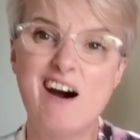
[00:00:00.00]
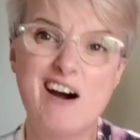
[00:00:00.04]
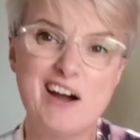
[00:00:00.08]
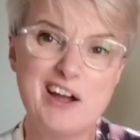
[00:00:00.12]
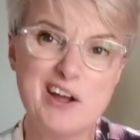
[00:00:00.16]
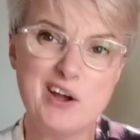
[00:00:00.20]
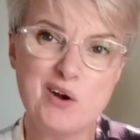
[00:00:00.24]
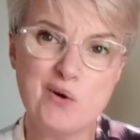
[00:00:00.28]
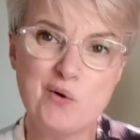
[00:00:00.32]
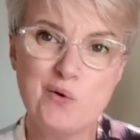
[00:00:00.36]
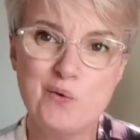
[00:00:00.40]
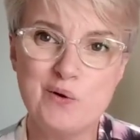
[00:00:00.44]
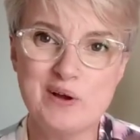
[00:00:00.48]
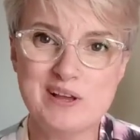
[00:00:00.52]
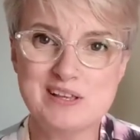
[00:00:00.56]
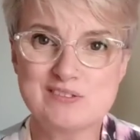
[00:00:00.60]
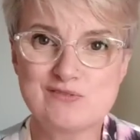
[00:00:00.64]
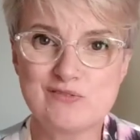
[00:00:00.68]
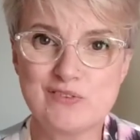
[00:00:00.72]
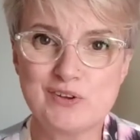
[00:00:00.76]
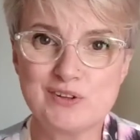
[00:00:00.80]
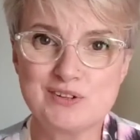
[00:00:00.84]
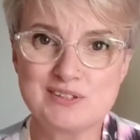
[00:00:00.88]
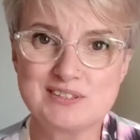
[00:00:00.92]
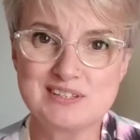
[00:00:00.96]
I always
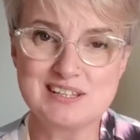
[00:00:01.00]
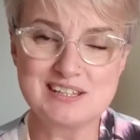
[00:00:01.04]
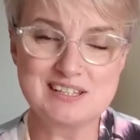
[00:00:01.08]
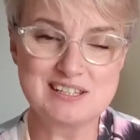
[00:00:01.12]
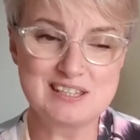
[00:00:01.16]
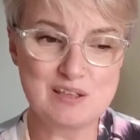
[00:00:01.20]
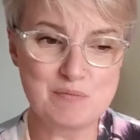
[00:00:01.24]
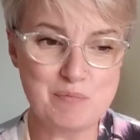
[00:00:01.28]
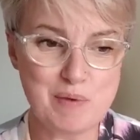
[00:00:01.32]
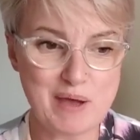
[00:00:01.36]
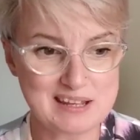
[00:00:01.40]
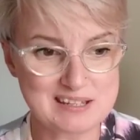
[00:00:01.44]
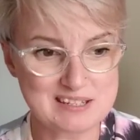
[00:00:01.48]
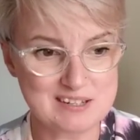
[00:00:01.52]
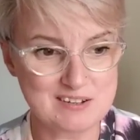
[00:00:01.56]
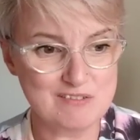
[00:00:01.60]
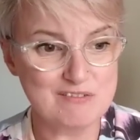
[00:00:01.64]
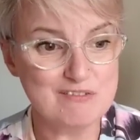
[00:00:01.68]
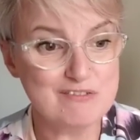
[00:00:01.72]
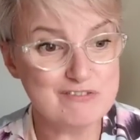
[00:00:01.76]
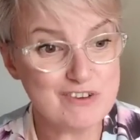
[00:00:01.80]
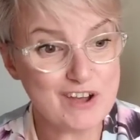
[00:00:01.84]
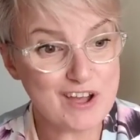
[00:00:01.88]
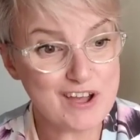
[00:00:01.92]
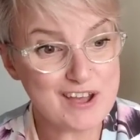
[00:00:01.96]
filter to the
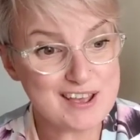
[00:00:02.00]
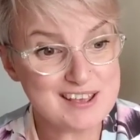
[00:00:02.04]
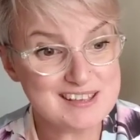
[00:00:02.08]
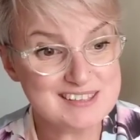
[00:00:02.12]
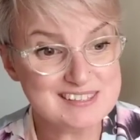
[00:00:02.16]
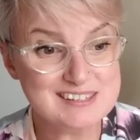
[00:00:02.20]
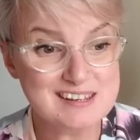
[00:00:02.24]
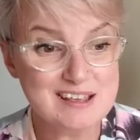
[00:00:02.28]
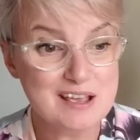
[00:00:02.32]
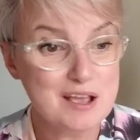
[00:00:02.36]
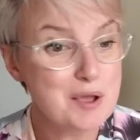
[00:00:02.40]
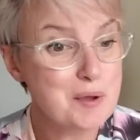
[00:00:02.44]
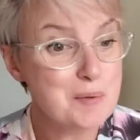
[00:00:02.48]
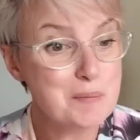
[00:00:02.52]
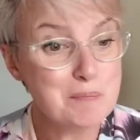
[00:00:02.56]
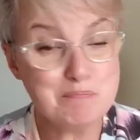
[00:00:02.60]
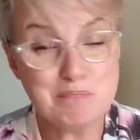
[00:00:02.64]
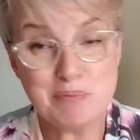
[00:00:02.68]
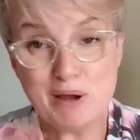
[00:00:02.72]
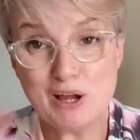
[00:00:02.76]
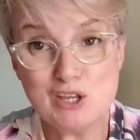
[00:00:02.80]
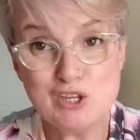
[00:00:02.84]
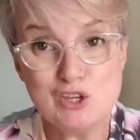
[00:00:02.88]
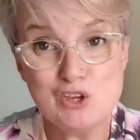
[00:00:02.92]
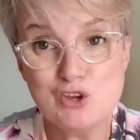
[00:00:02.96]
pattern first,
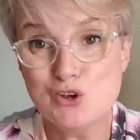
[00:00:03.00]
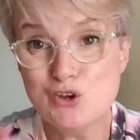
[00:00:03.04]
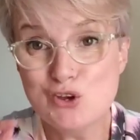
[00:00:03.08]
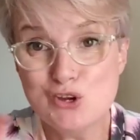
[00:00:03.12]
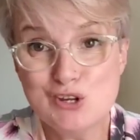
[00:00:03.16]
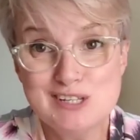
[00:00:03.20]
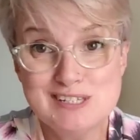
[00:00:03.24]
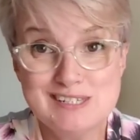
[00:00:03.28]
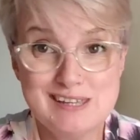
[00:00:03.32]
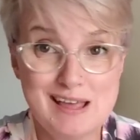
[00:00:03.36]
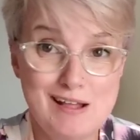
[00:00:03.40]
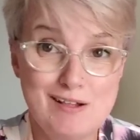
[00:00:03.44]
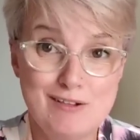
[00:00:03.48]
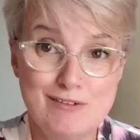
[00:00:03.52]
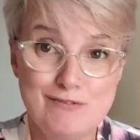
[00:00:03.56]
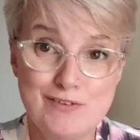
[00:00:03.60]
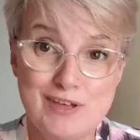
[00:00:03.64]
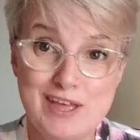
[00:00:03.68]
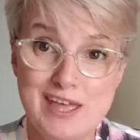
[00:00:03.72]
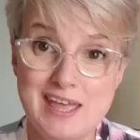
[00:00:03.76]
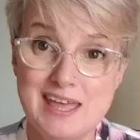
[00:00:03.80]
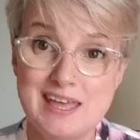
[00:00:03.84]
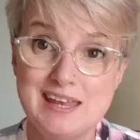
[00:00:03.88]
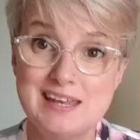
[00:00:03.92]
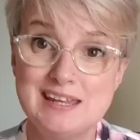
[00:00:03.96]
but you could delve
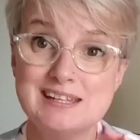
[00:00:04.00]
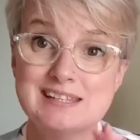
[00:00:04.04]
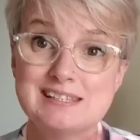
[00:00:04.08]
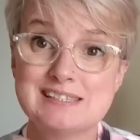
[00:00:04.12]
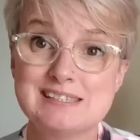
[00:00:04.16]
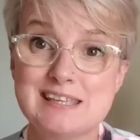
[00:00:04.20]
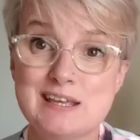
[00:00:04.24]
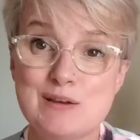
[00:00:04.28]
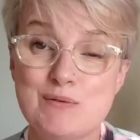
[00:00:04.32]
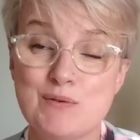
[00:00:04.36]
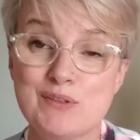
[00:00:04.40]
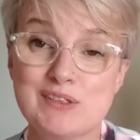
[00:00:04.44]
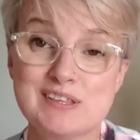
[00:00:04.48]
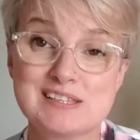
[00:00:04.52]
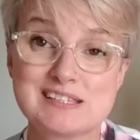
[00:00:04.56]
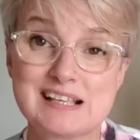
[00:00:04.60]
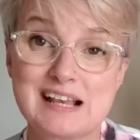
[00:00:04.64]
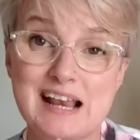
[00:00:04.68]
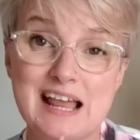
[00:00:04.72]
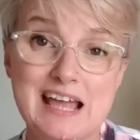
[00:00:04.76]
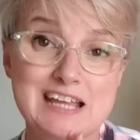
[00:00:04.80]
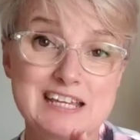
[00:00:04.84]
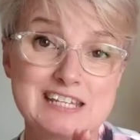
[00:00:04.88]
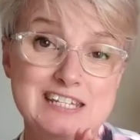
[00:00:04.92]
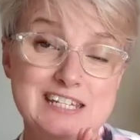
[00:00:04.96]
in and see what the
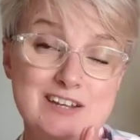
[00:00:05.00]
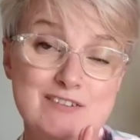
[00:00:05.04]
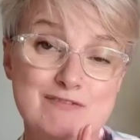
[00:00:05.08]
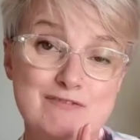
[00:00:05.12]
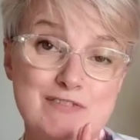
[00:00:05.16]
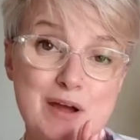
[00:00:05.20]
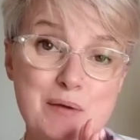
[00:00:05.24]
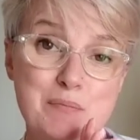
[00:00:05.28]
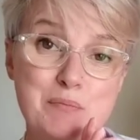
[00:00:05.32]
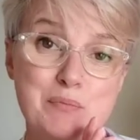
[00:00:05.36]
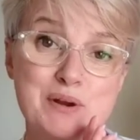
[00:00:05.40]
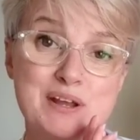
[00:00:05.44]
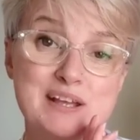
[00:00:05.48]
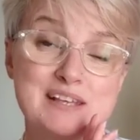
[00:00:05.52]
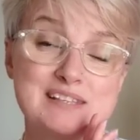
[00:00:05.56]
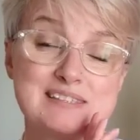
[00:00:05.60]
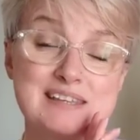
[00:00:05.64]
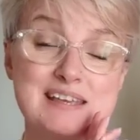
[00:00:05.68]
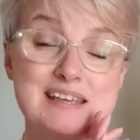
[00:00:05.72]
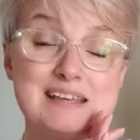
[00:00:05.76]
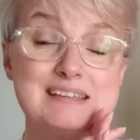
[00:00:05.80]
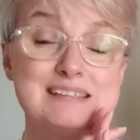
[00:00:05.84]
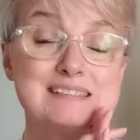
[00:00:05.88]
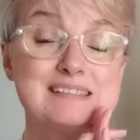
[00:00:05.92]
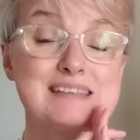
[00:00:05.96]
selection of fabrics
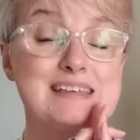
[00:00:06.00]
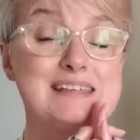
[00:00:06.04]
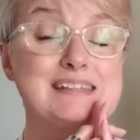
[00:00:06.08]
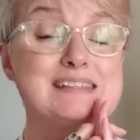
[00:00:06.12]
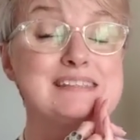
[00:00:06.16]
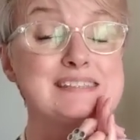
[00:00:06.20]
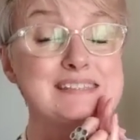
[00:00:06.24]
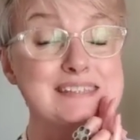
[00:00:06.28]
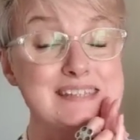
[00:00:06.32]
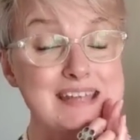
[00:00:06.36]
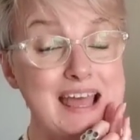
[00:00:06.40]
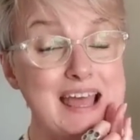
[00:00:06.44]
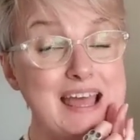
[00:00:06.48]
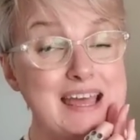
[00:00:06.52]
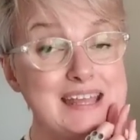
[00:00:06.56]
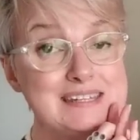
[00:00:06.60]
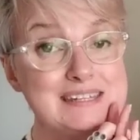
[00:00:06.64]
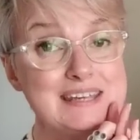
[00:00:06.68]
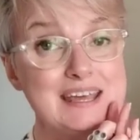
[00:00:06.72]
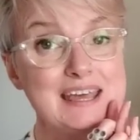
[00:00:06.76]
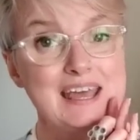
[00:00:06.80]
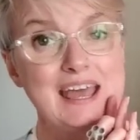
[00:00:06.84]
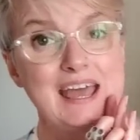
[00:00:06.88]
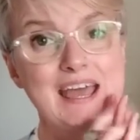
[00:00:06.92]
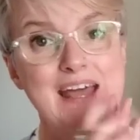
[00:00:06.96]
is instead
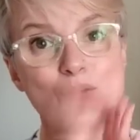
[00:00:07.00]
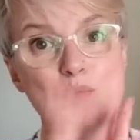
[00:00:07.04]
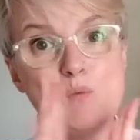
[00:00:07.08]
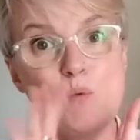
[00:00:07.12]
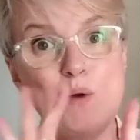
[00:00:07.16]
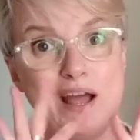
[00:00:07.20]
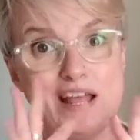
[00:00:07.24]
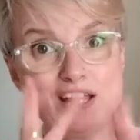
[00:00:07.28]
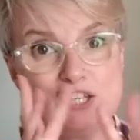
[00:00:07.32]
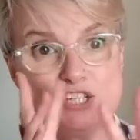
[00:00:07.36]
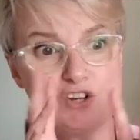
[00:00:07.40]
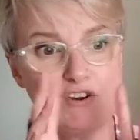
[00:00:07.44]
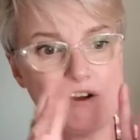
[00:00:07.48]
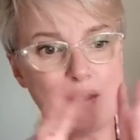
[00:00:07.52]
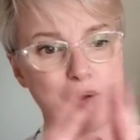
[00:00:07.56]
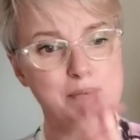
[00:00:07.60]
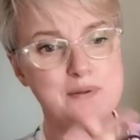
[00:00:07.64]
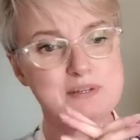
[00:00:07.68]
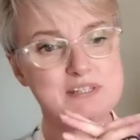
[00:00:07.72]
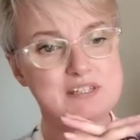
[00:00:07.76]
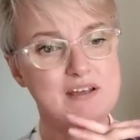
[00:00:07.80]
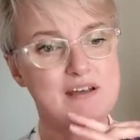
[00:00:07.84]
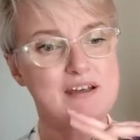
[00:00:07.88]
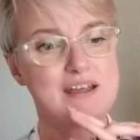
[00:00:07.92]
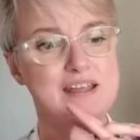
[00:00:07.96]
and whet your
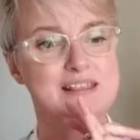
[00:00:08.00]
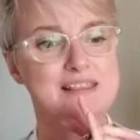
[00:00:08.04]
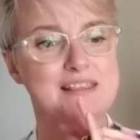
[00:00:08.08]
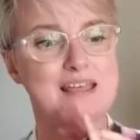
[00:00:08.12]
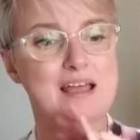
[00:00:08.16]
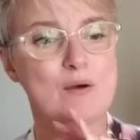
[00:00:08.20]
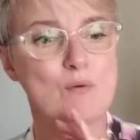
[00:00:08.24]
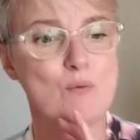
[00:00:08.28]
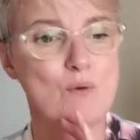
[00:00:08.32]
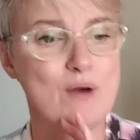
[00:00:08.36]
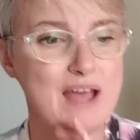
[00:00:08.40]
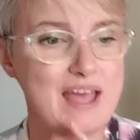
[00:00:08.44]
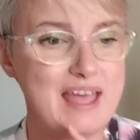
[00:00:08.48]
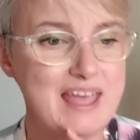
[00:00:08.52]
appetite that